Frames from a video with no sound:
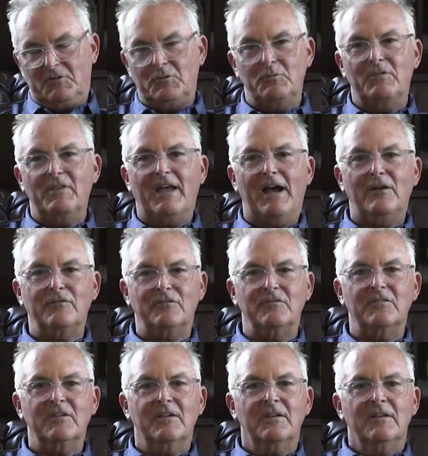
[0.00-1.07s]

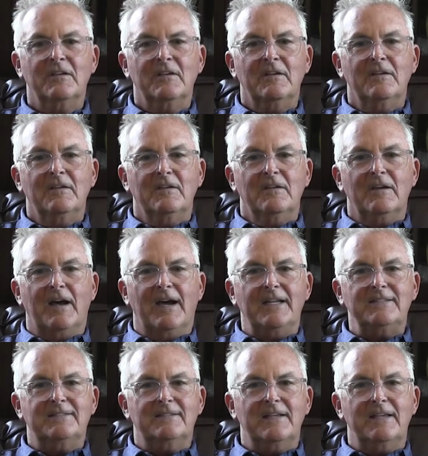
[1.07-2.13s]
2000s,
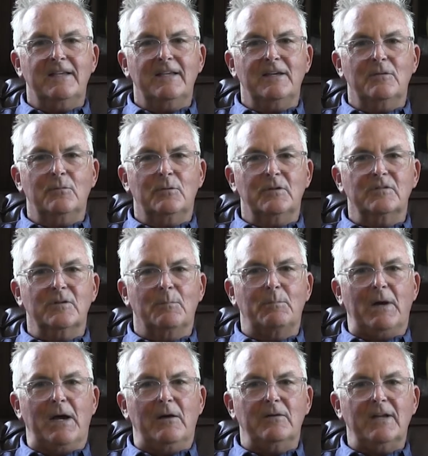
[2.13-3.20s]
I'd say it was
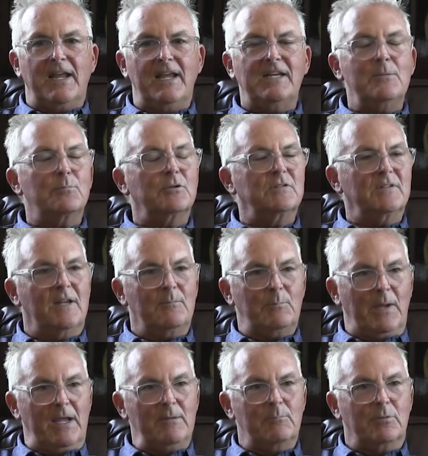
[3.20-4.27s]
about 80%
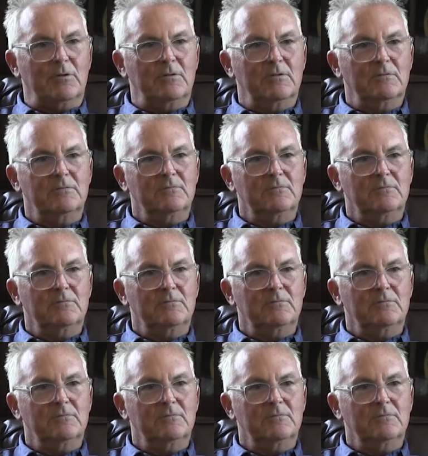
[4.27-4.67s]
paper,